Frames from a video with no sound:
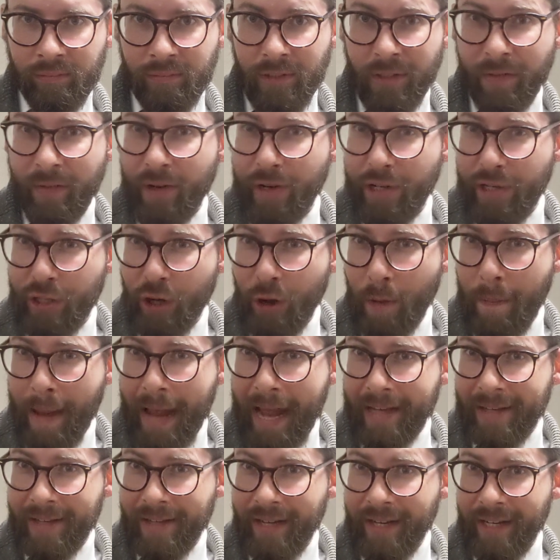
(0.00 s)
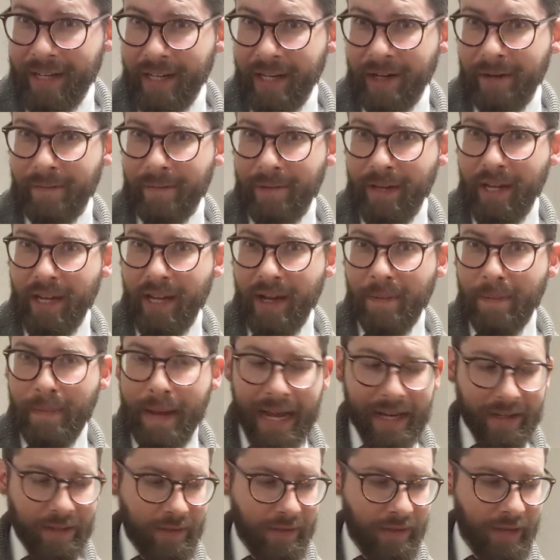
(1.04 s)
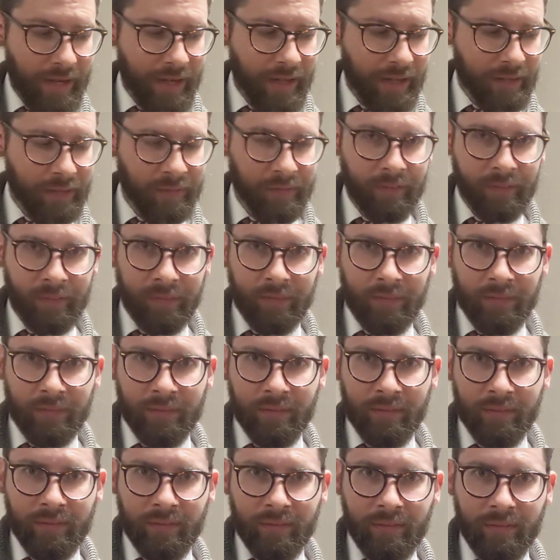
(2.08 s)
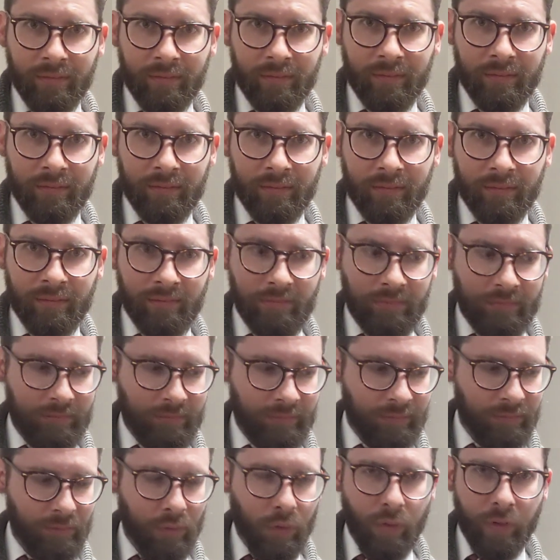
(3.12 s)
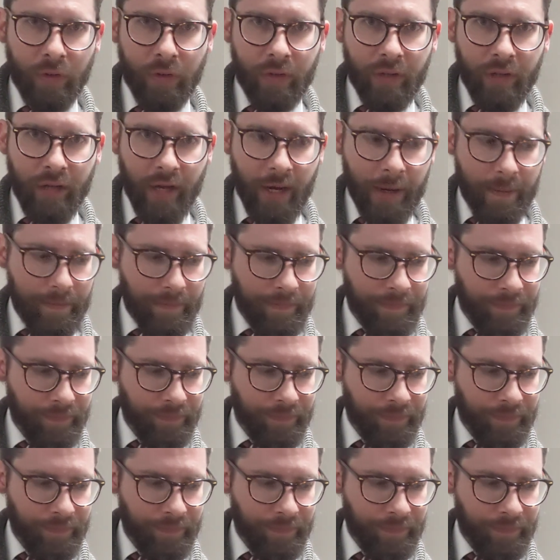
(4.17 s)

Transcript: It's a very Joe Pass idea. You hear Pass do that all the time.